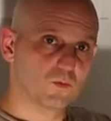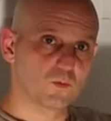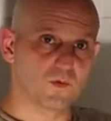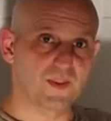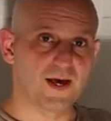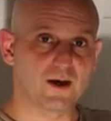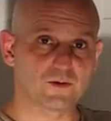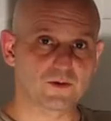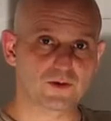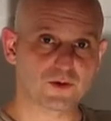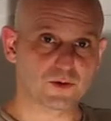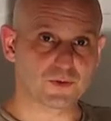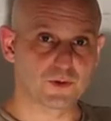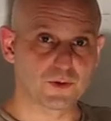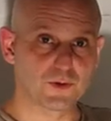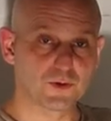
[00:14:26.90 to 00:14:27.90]
We'll now
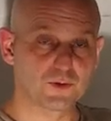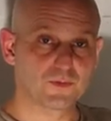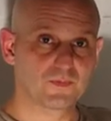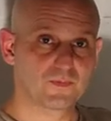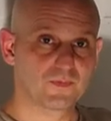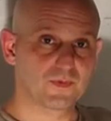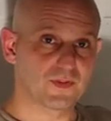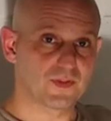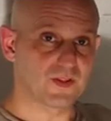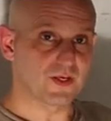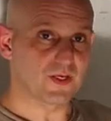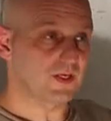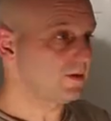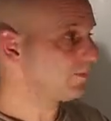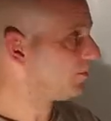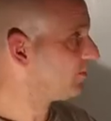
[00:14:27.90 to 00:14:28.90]
screw
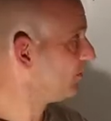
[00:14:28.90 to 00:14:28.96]
the